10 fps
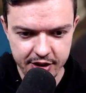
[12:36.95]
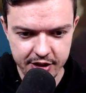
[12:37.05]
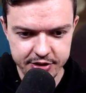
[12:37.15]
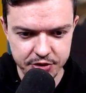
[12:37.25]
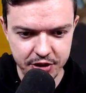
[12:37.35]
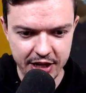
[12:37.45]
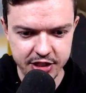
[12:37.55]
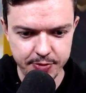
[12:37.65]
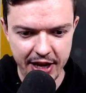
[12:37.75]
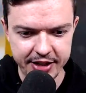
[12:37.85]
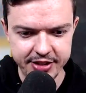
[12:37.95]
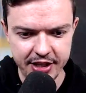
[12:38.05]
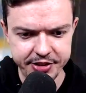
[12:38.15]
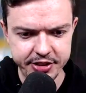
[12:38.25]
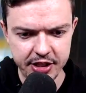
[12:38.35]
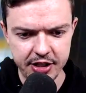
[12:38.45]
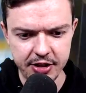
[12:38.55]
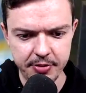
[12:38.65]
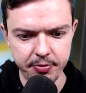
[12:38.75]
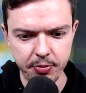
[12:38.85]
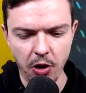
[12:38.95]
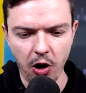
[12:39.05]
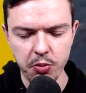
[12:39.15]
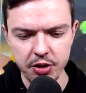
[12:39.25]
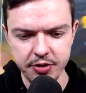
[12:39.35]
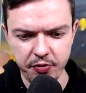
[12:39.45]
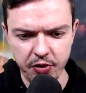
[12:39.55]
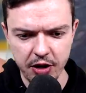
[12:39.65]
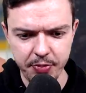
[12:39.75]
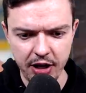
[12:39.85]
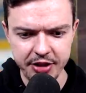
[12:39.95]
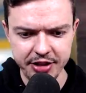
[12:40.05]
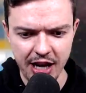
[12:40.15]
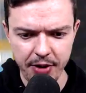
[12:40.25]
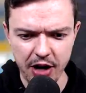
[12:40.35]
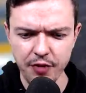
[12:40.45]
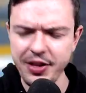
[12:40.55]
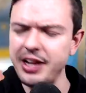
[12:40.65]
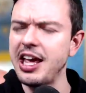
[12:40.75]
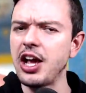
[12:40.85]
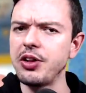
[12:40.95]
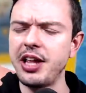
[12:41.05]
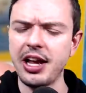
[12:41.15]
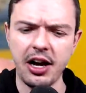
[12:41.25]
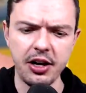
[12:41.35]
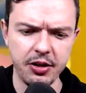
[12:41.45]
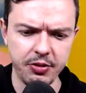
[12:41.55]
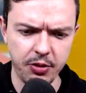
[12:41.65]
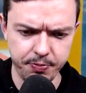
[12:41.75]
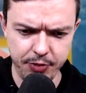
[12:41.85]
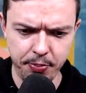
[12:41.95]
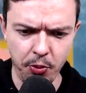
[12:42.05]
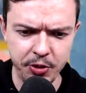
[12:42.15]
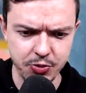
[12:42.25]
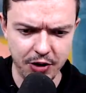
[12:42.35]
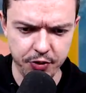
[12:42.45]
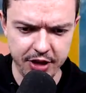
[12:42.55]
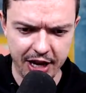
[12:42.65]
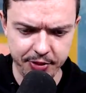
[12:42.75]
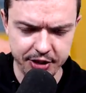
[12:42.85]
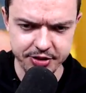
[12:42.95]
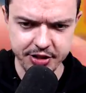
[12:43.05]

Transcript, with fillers: It's also got some excess um, cardboard at the front, but at the top. But I don't know if they take take uh, oh, the points away for that because of